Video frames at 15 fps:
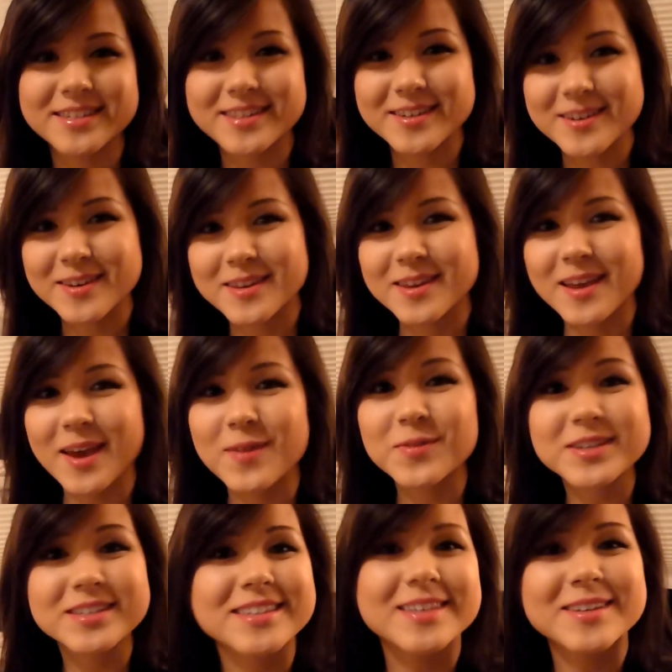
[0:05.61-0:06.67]
in
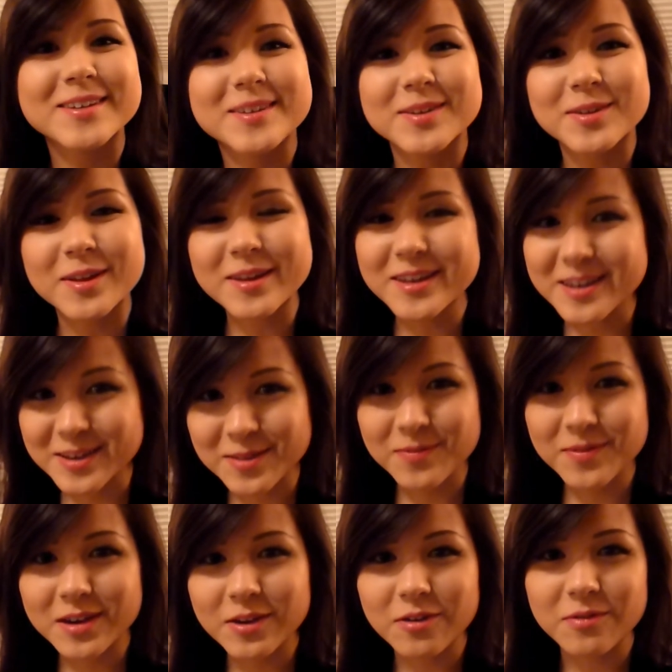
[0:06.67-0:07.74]
every single cooking
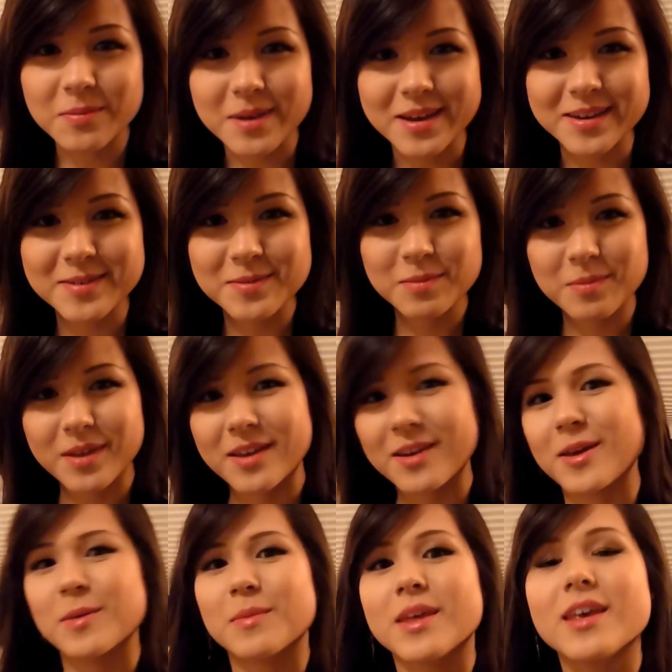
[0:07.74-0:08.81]
video of mine, but
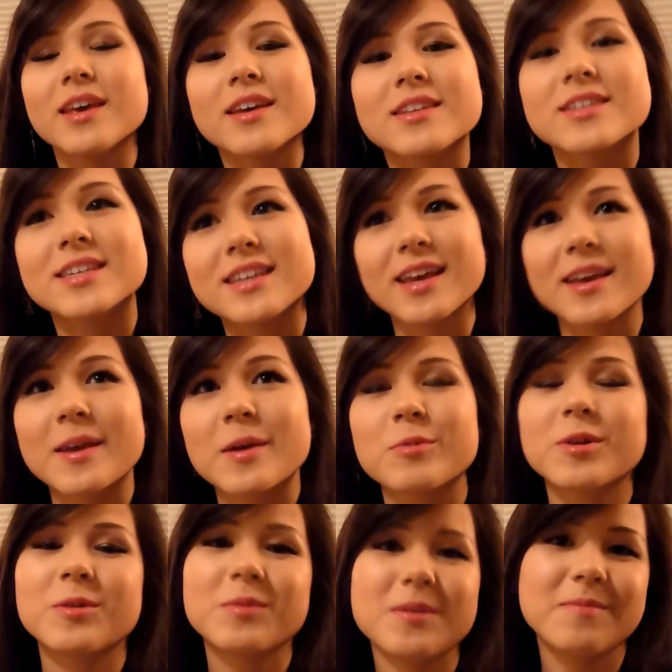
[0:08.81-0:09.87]
um, tonight I'm
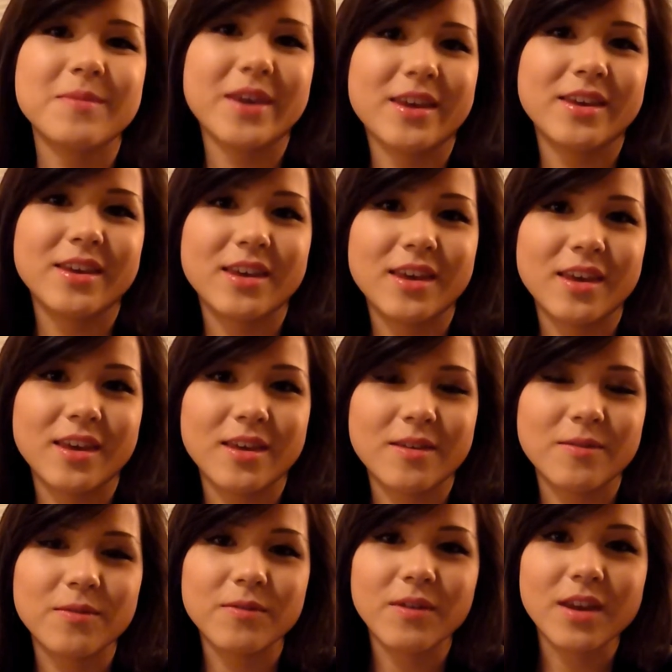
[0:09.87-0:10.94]
going to be
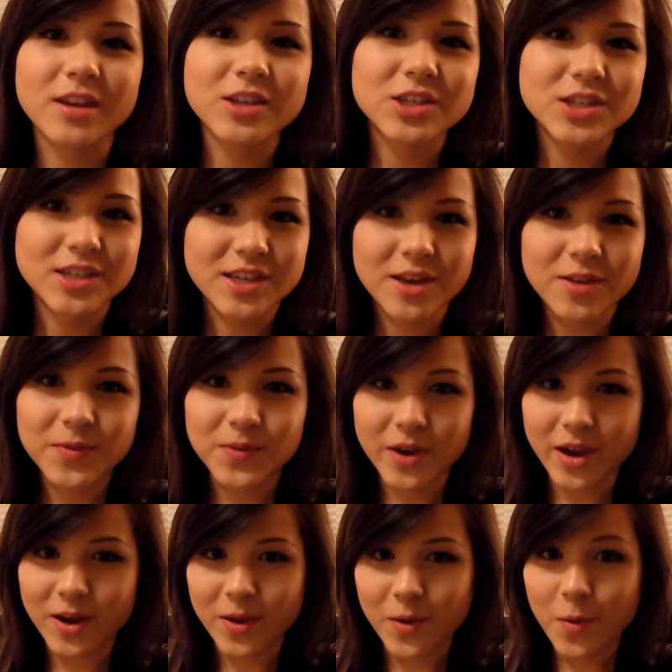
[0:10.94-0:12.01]
making fettuccine
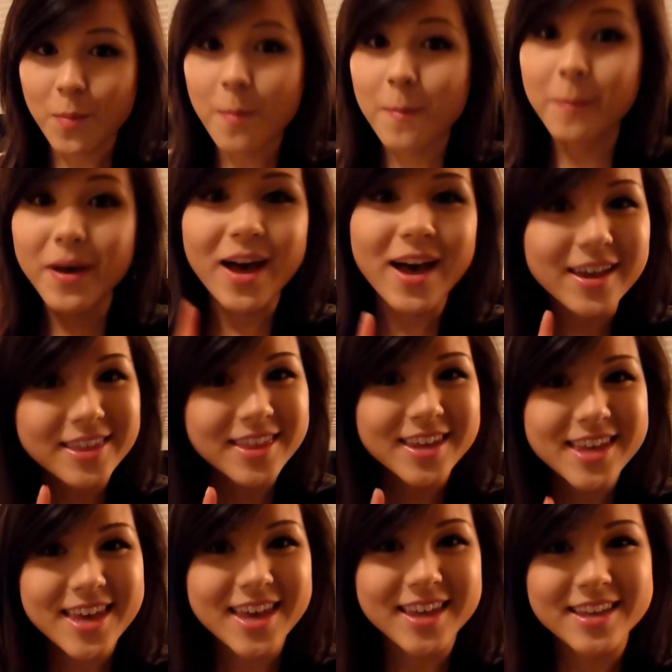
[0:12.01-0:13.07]
alfredo, but the
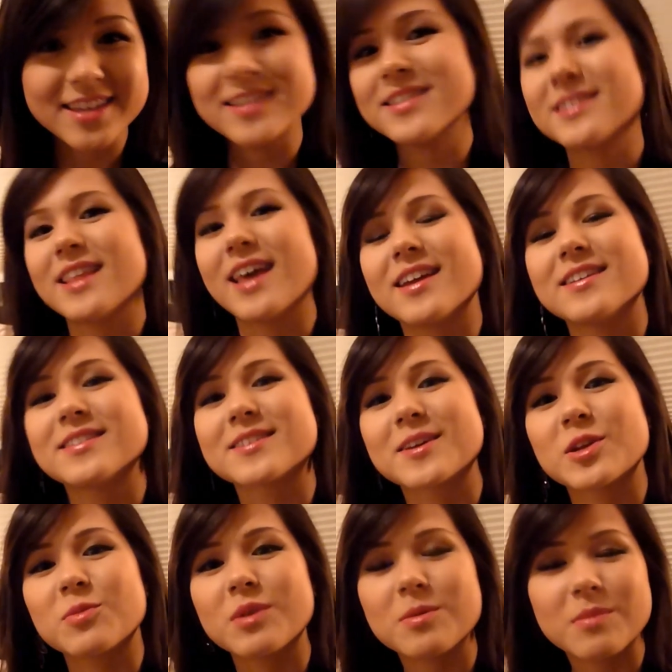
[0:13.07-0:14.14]
kick is that it's
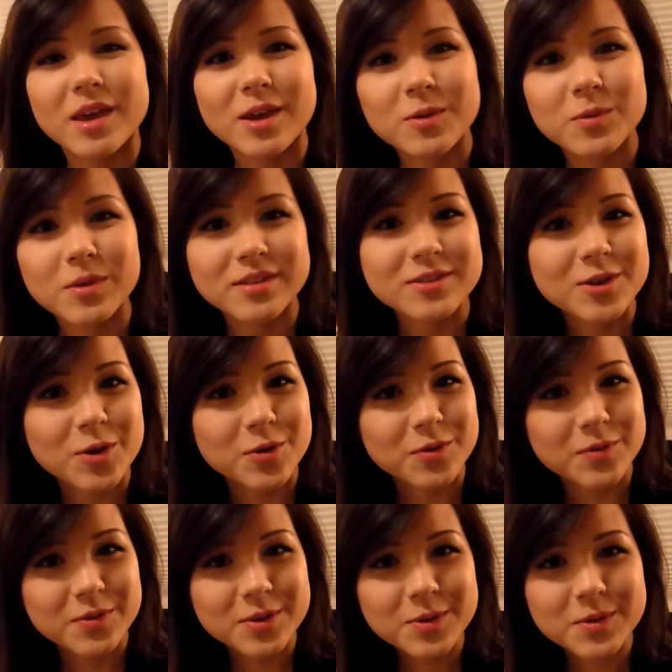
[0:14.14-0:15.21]
going to be made with
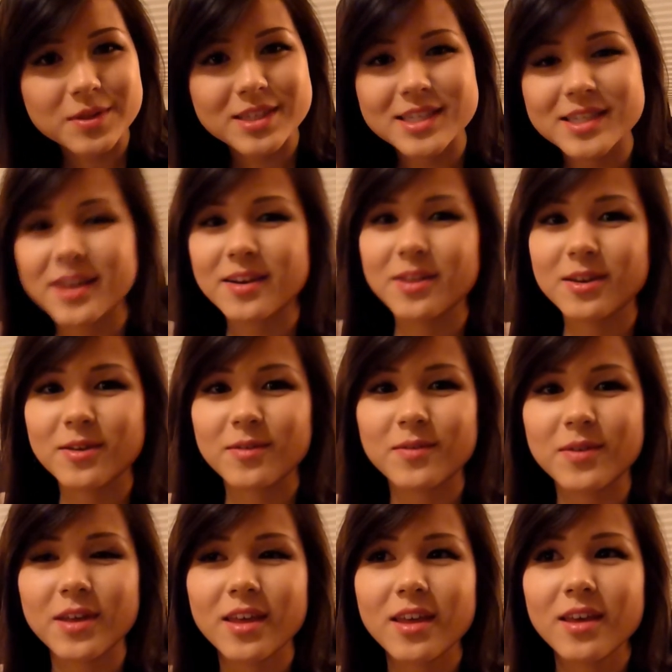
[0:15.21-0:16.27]
tofu instead of
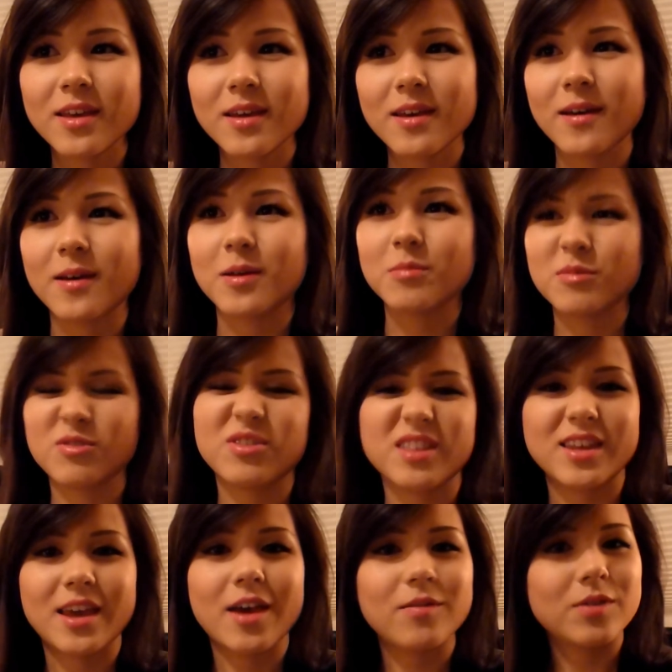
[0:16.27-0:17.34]
um,
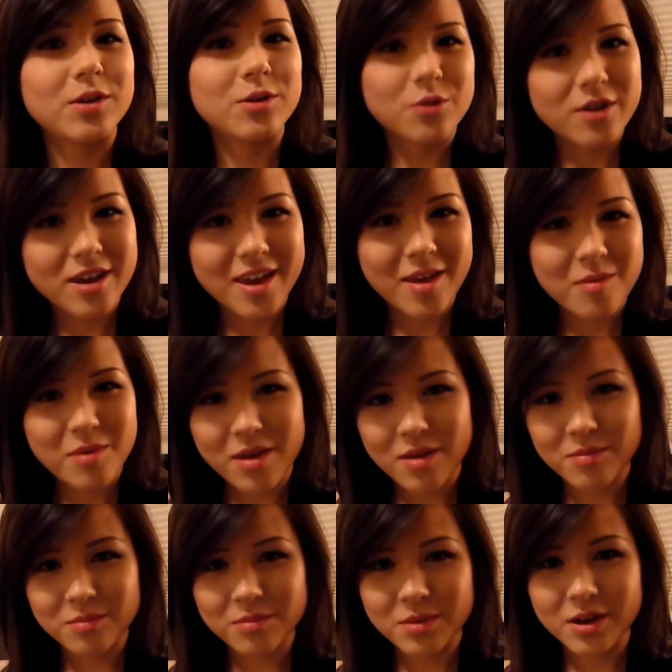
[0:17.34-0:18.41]
really heavy cream
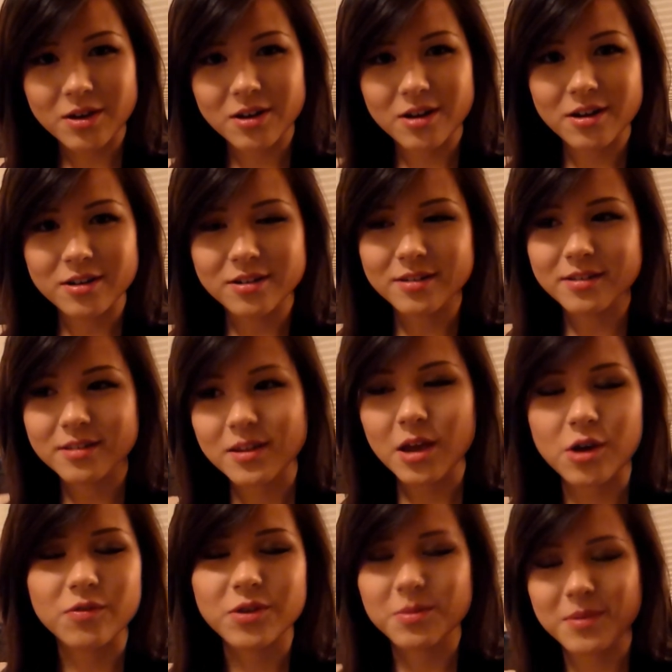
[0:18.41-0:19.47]
and butter and
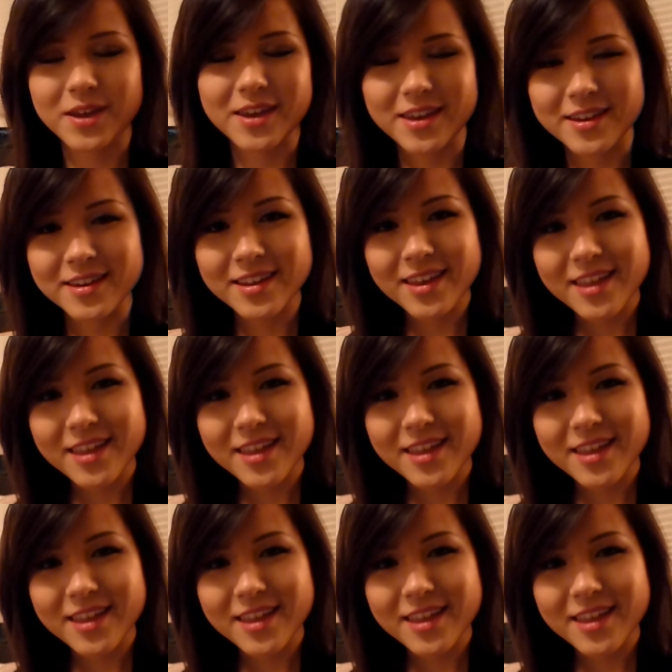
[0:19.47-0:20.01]
however you make it